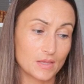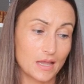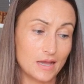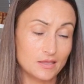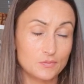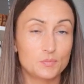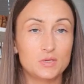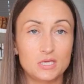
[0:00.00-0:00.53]

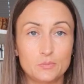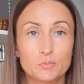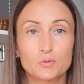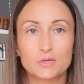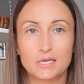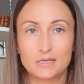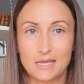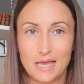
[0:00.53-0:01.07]
other people
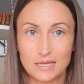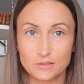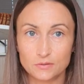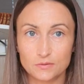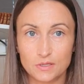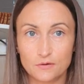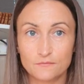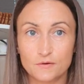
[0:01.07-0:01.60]
can
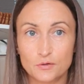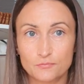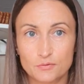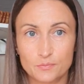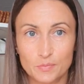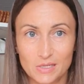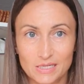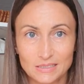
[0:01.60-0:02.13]
handle their
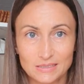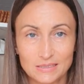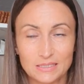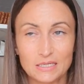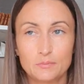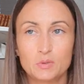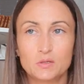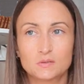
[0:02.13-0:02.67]

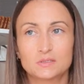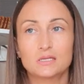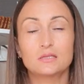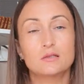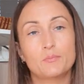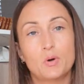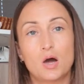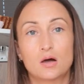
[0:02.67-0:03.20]
vulnerability, because in
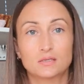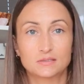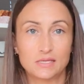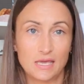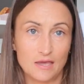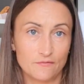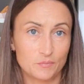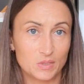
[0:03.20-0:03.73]
the past they
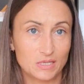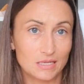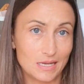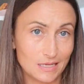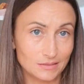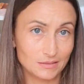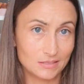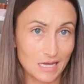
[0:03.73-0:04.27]
have been
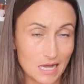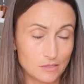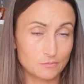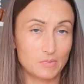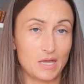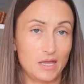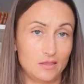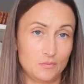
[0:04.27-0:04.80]
let down
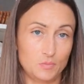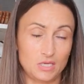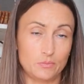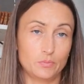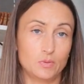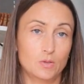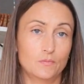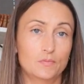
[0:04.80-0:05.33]
by other
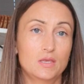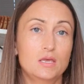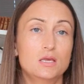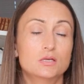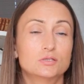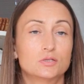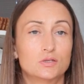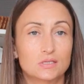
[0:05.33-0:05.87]
people.
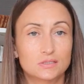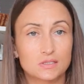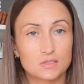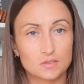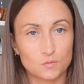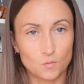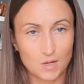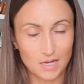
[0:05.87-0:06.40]
So this
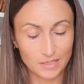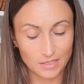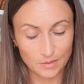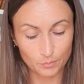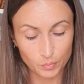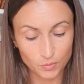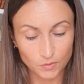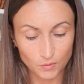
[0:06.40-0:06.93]
is why they
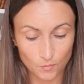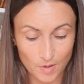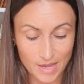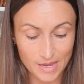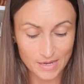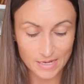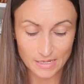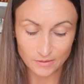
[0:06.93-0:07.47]
pull
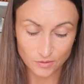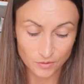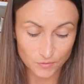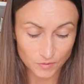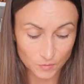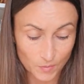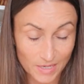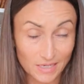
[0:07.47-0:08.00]
away in
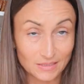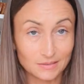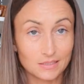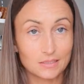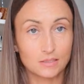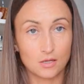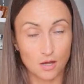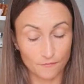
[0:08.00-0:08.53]
those ways
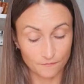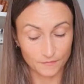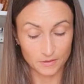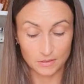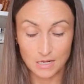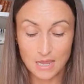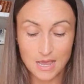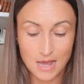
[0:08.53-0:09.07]
and
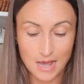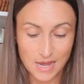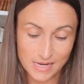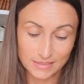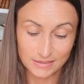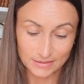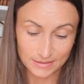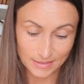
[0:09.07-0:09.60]
often
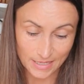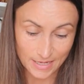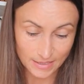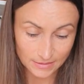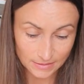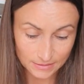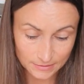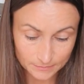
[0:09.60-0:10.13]

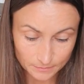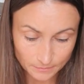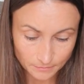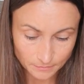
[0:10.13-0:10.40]
isolate.